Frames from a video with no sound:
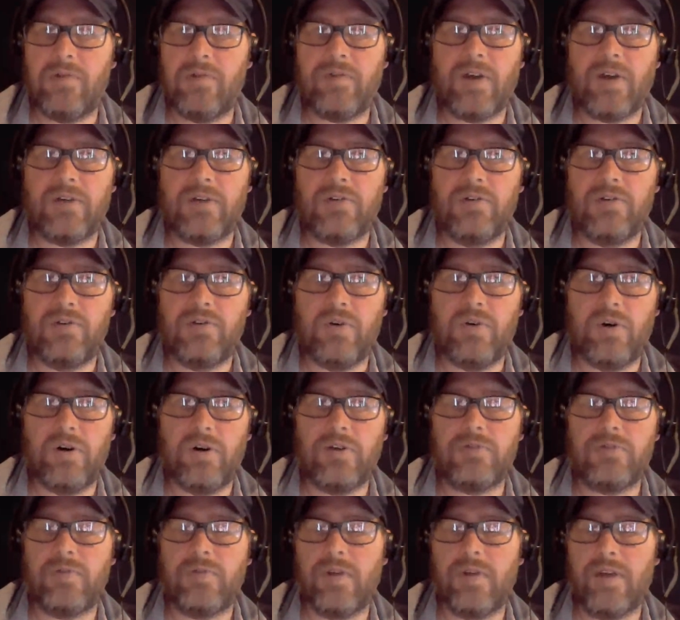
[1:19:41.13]
We've got
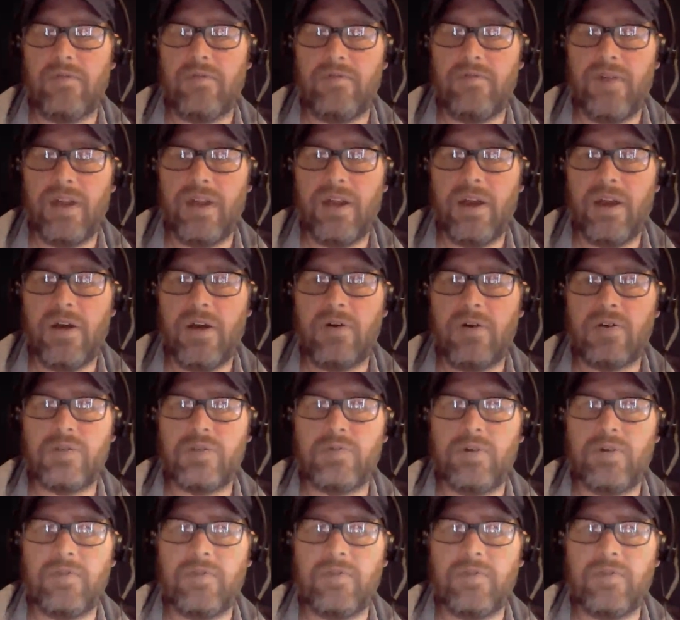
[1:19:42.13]
tutorials, we have videos,